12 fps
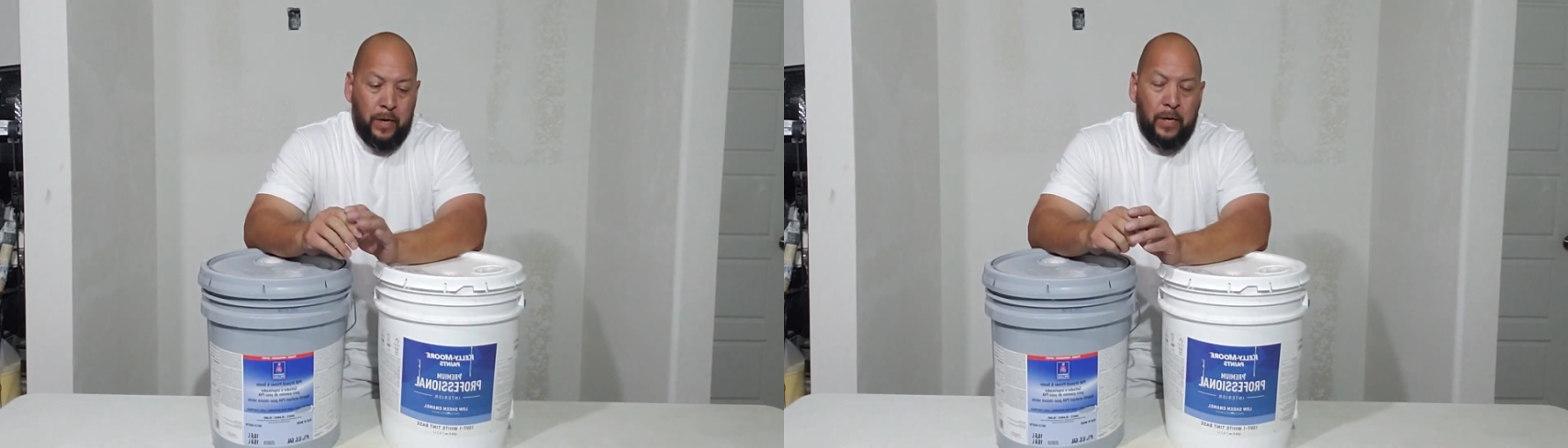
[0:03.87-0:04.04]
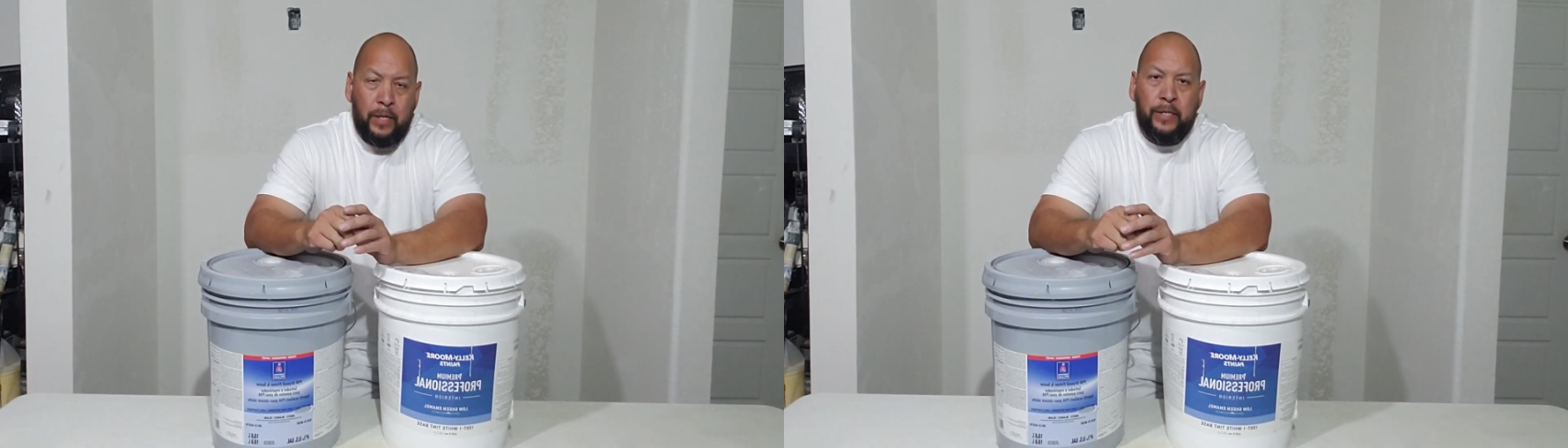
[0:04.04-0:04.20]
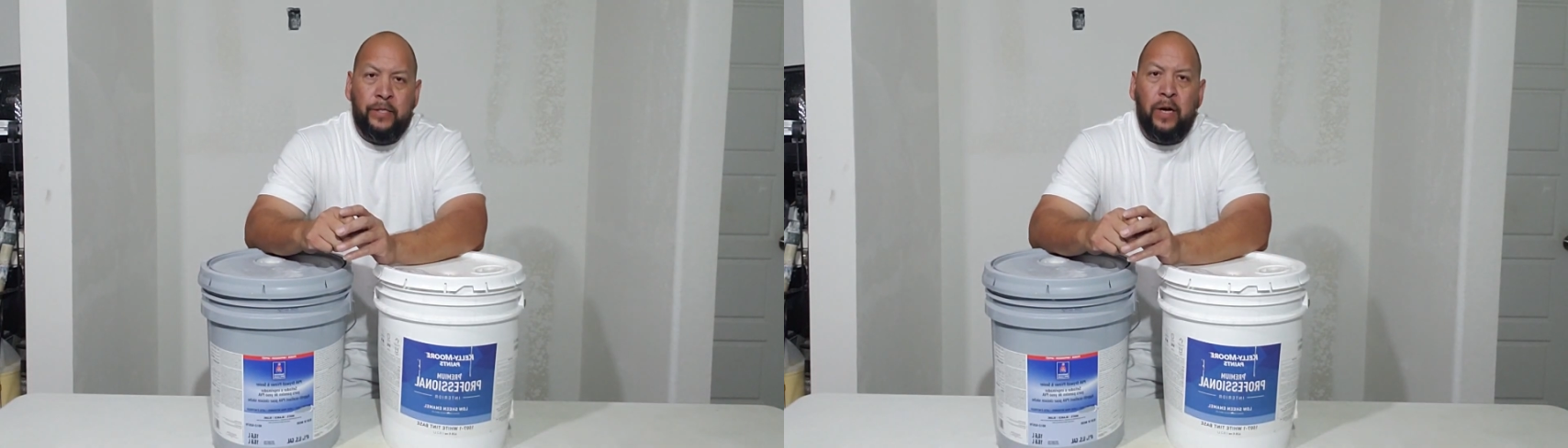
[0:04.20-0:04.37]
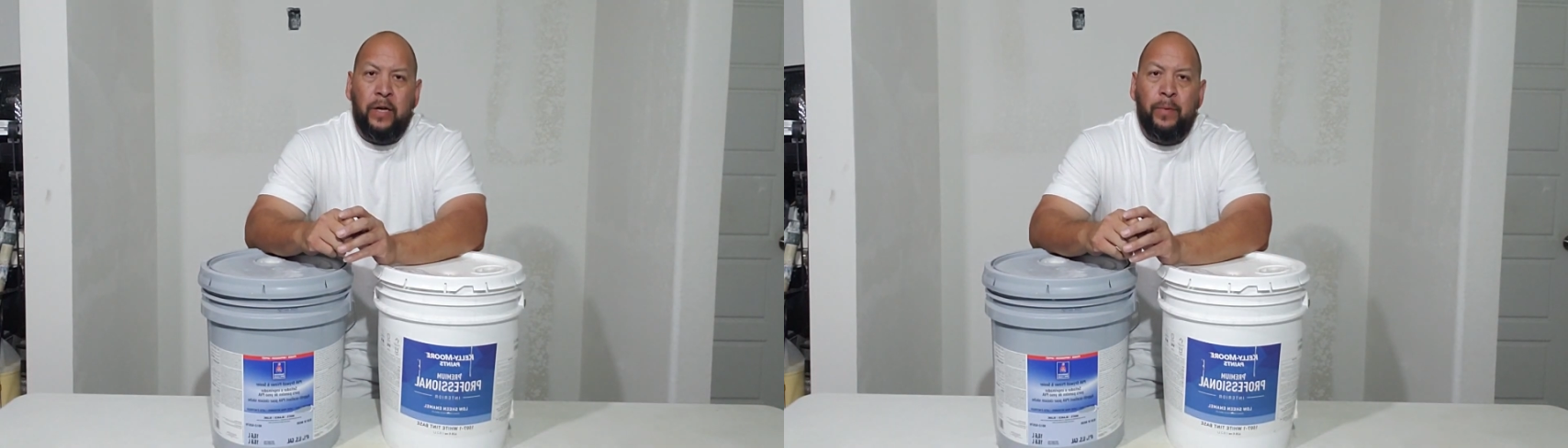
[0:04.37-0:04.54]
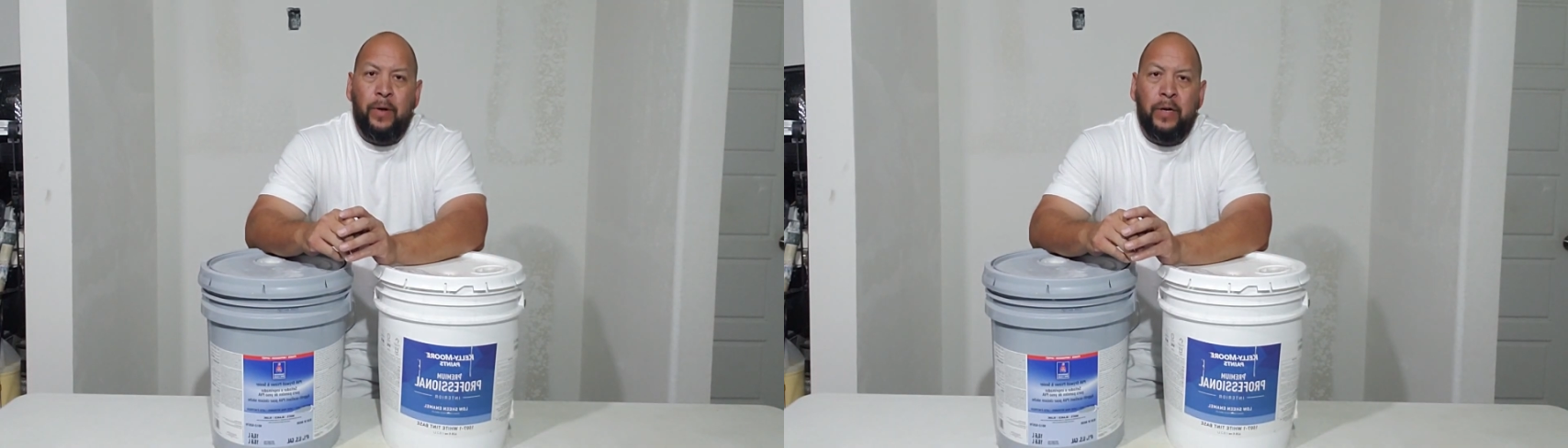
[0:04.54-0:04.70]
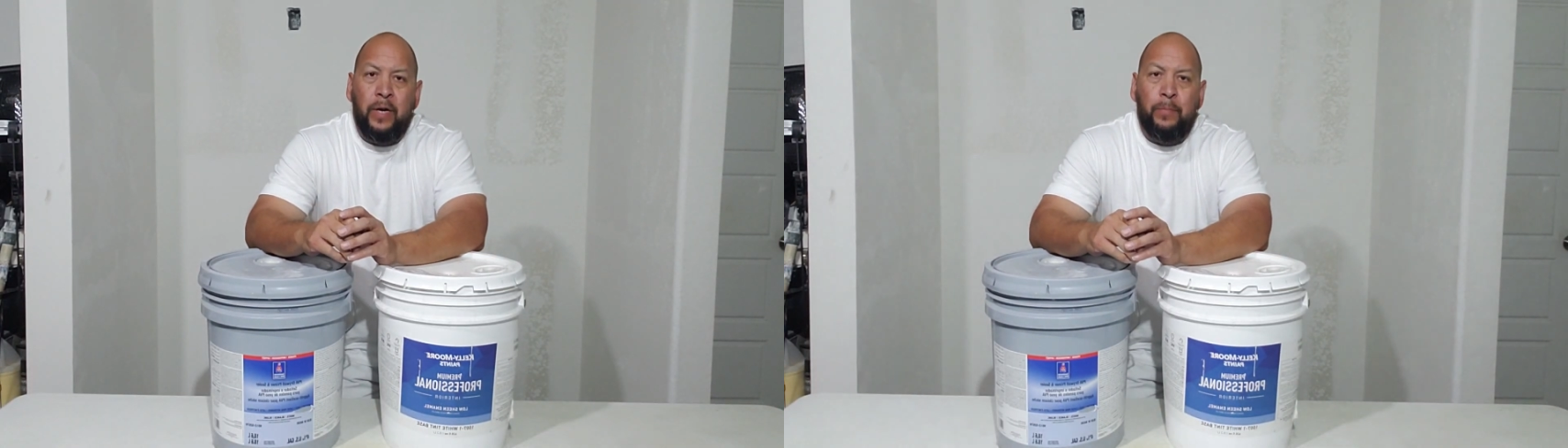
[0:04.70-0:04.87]
let's talk
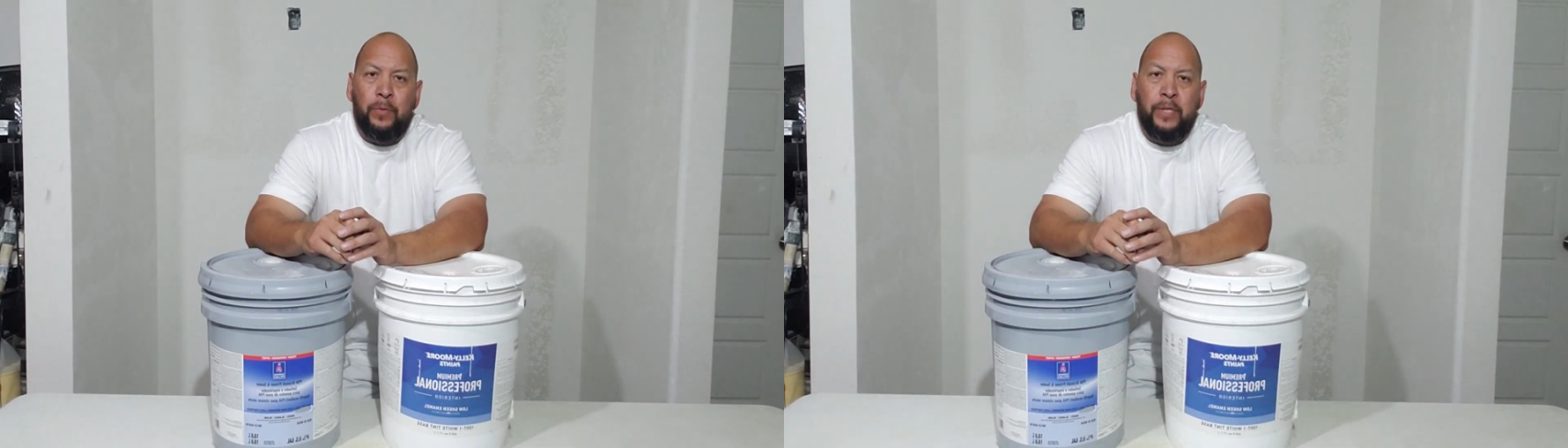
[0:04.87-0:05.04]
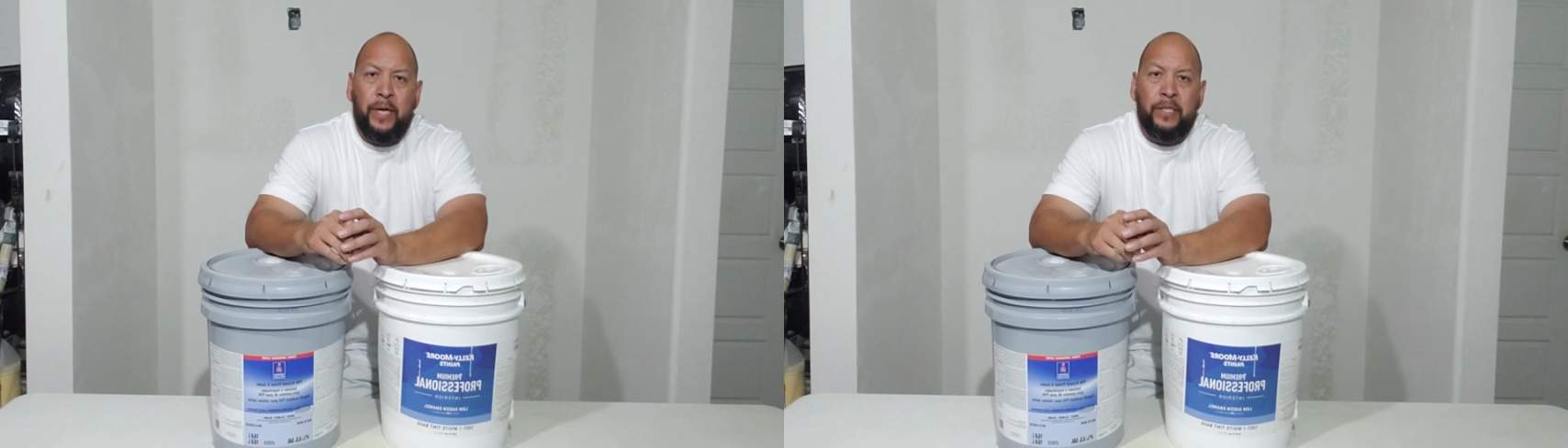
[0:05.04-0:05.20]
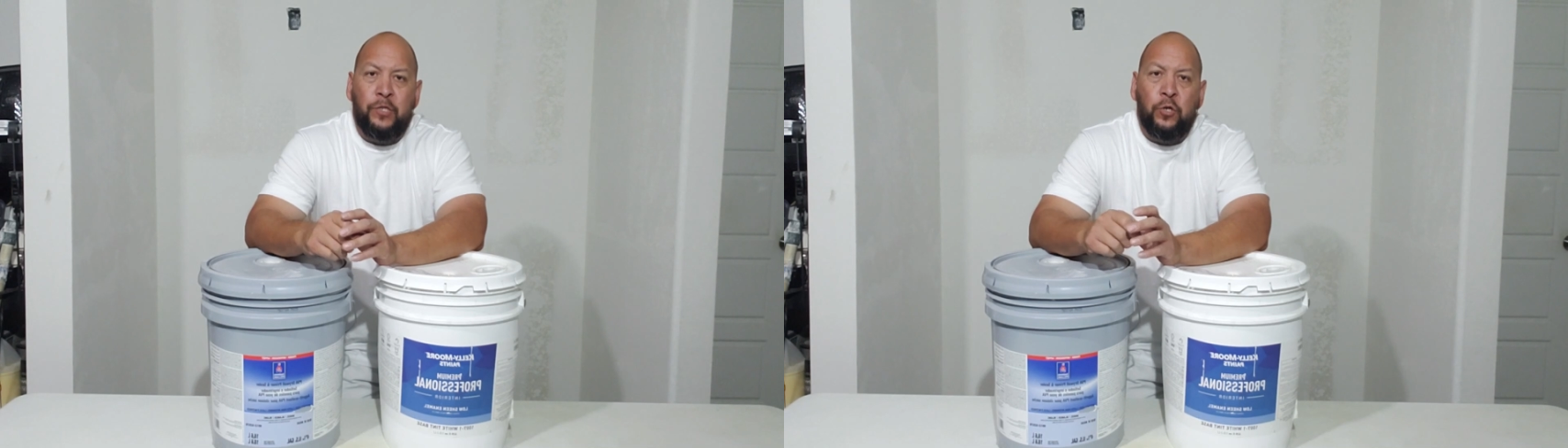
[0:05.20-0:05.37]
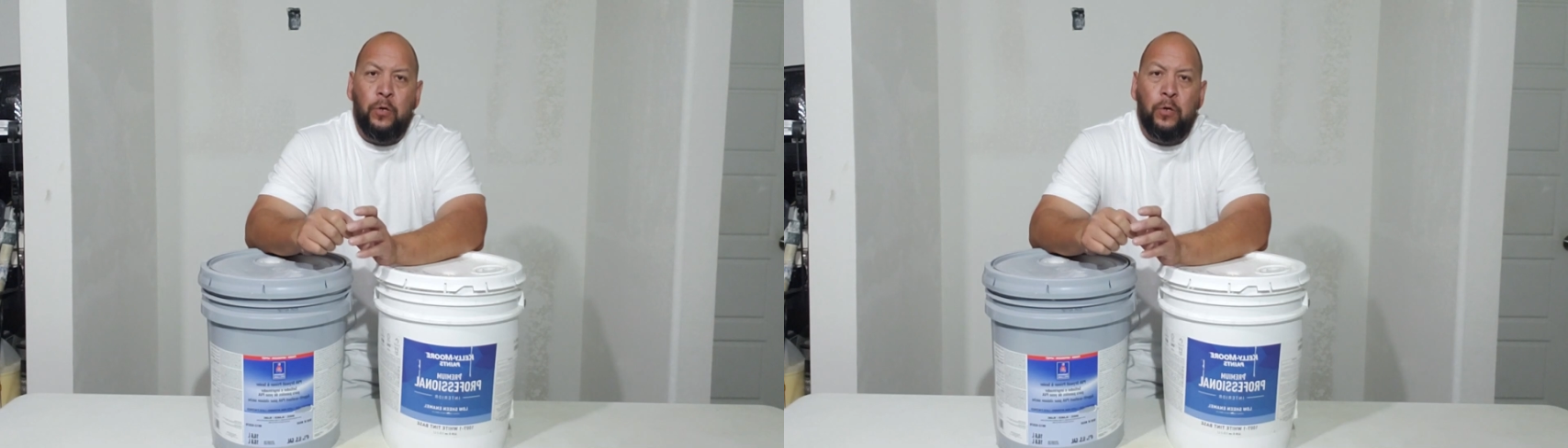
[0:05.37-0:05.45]
about a couple things that you're